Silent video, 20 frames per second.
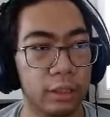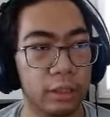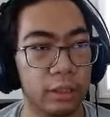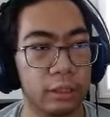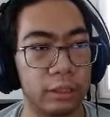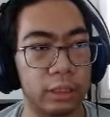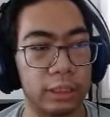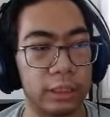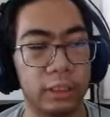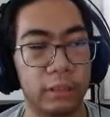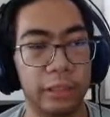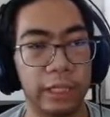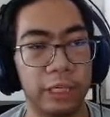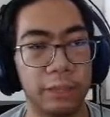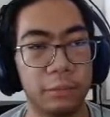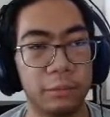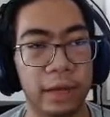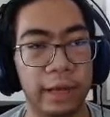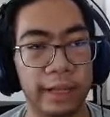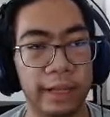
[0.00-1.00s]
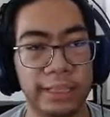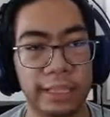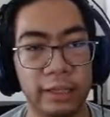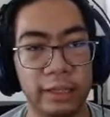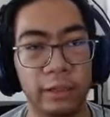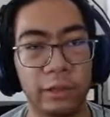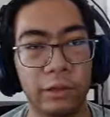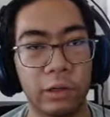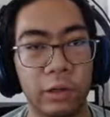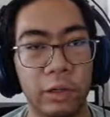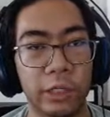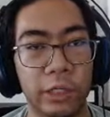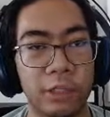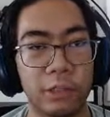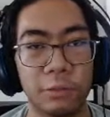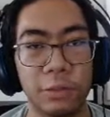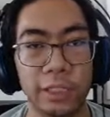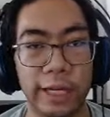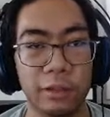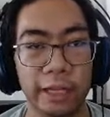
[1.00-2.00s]
Just delete my second, third
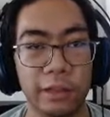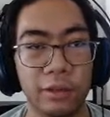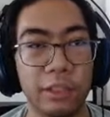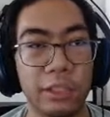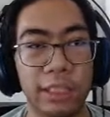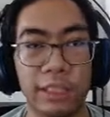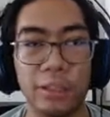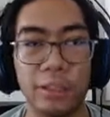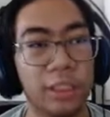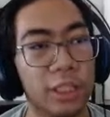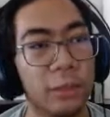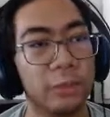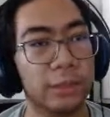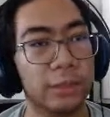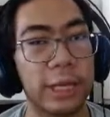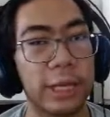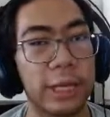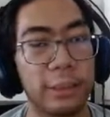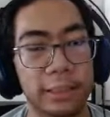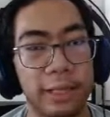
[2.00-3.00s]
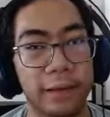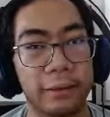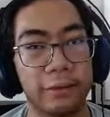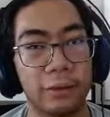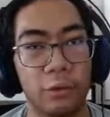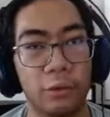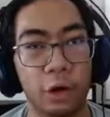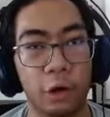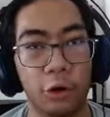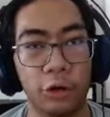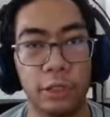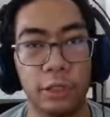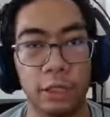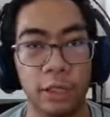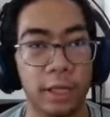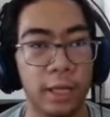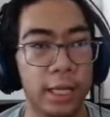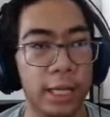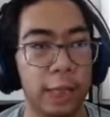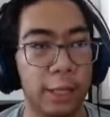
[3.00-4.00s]
YouTube channels, and sometime down the road,
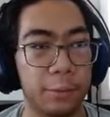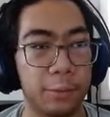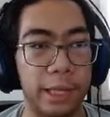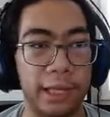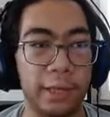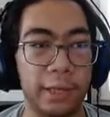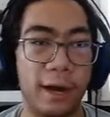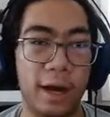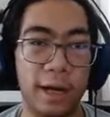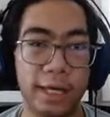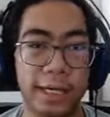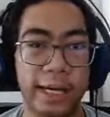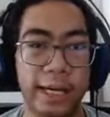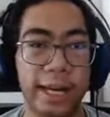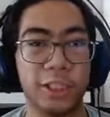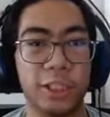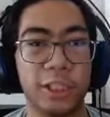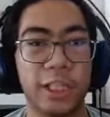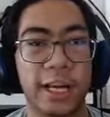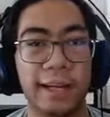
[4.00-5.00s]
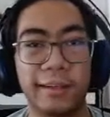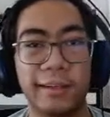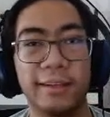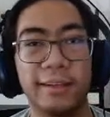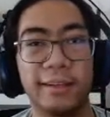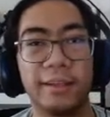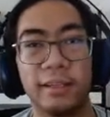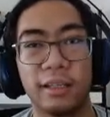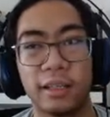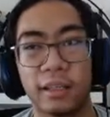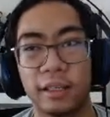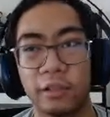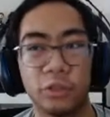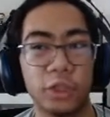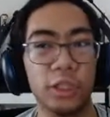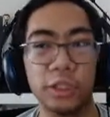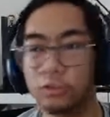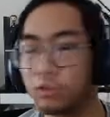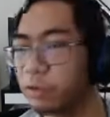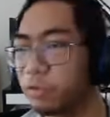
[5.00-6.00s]
make a podcast channel,
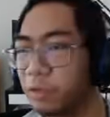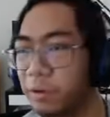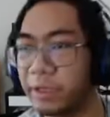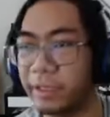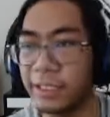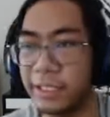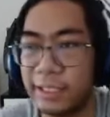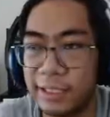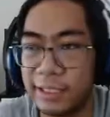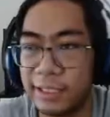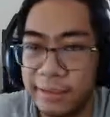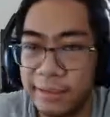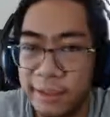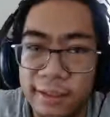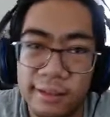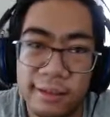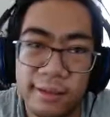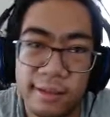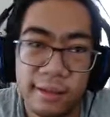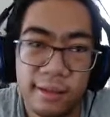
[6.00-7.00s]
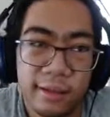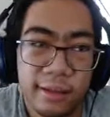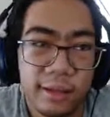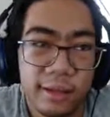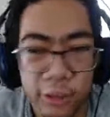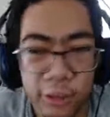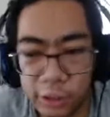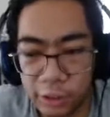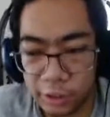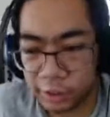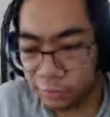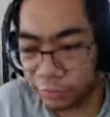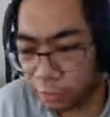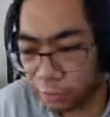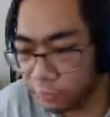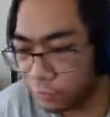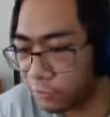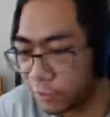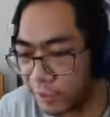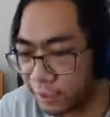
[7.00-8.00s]
just for fun, you know. Just for
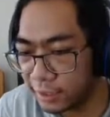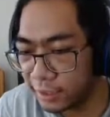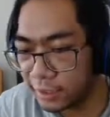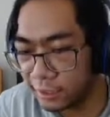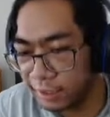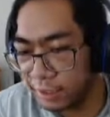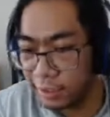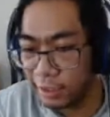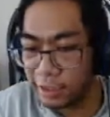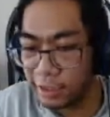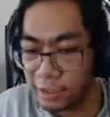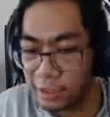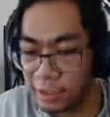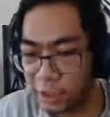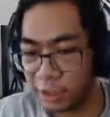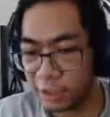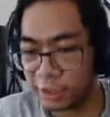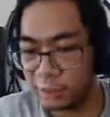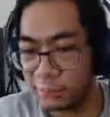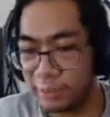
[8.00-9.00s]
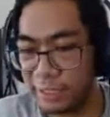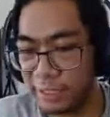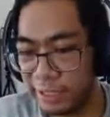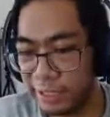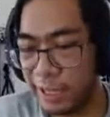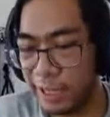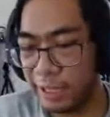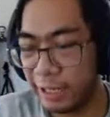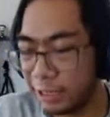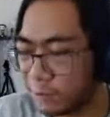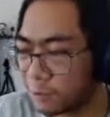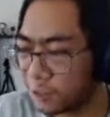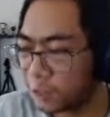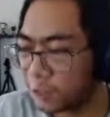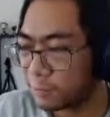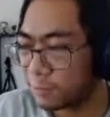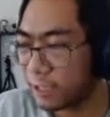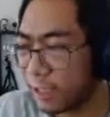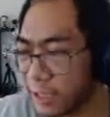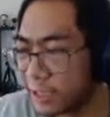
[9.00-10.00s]
fun. It could just be
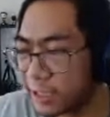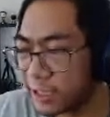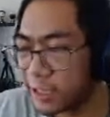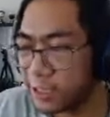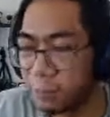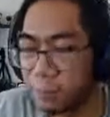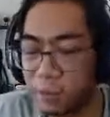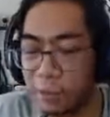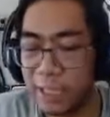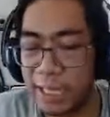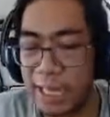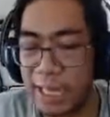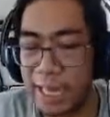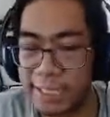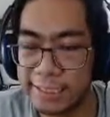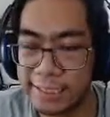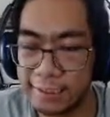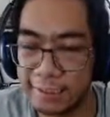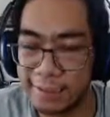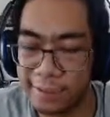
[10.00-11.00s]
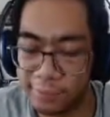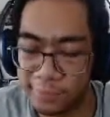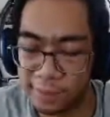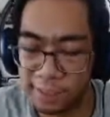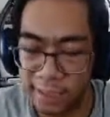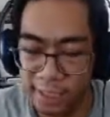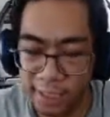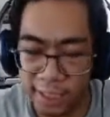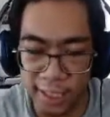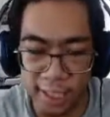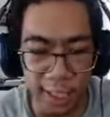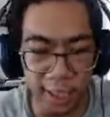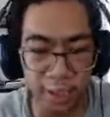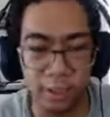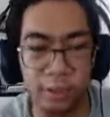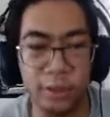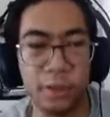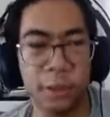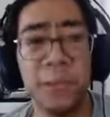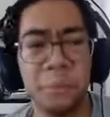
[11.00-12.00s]
as simple as the
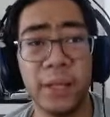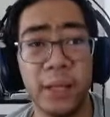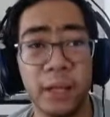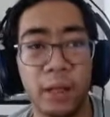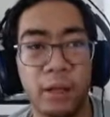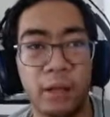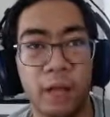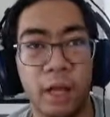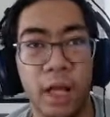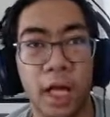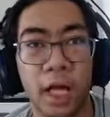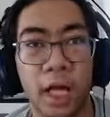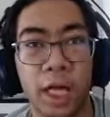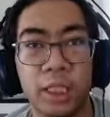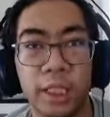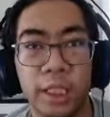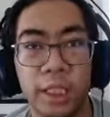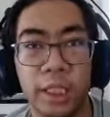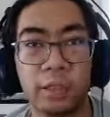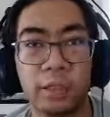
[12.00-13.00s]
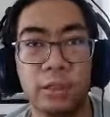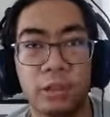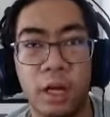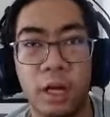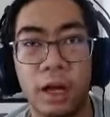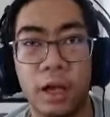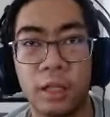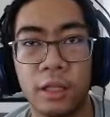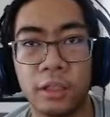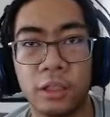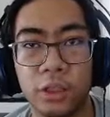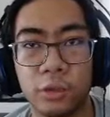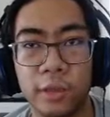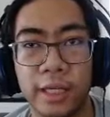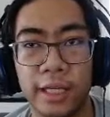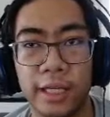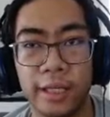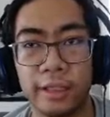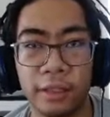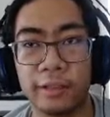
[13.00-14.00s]
thumbnail on
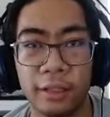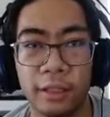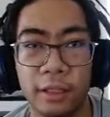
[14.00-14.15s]
screen,